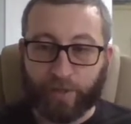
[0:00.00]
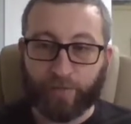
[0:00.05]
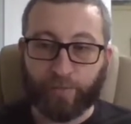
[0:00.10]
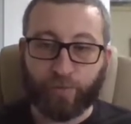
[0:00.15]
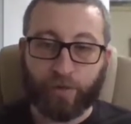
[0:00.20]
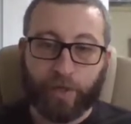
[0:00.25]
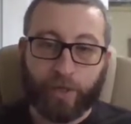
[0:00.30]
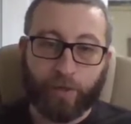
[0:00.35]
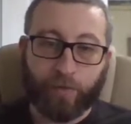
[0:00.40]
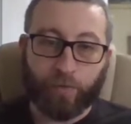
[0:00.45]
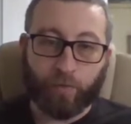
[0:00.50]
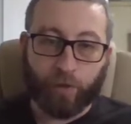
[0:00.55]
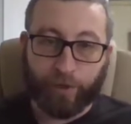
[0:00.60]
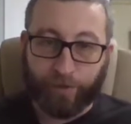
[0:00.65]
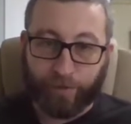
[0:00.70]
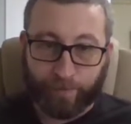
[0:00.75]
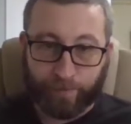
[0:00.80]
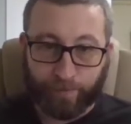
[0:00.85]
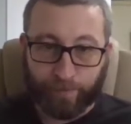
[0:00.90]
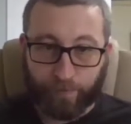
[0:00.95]
I'm printing one
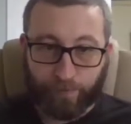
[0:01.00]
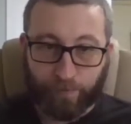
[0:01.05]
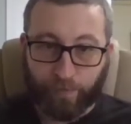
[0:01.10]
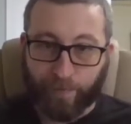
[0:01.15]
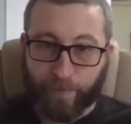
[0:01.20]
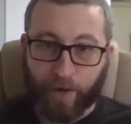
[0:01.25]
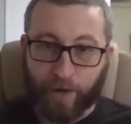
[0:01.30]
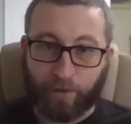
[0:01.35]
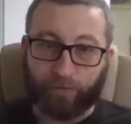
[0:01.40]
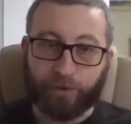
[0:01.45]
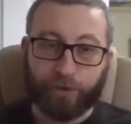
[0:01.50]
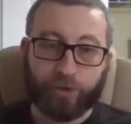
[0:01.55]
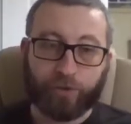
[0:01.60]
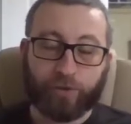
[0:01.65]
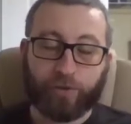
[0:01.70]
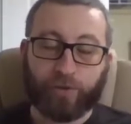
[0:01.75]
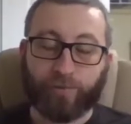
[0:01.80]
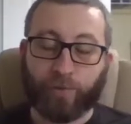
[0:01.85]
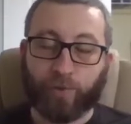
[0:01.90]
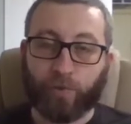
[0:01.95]
of the mounts
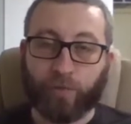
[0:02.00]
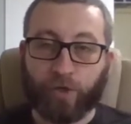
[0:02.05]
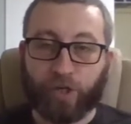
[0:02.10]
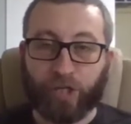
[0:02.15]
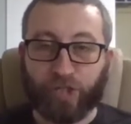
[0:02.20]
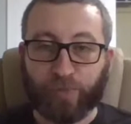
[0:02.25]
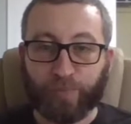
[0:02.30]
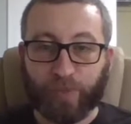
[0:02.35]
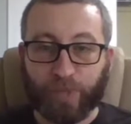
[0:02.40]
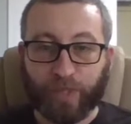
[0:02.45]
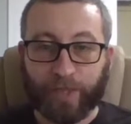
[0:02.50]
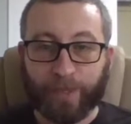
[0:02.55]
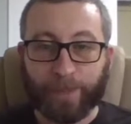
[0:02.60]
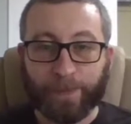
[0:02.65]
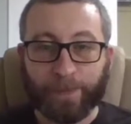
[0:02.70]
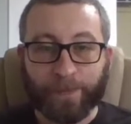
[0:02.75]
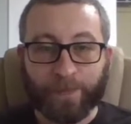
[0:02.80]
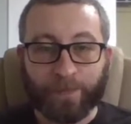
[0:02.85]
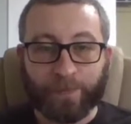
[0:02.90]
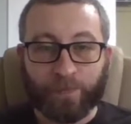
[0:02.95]
to put one on the bike.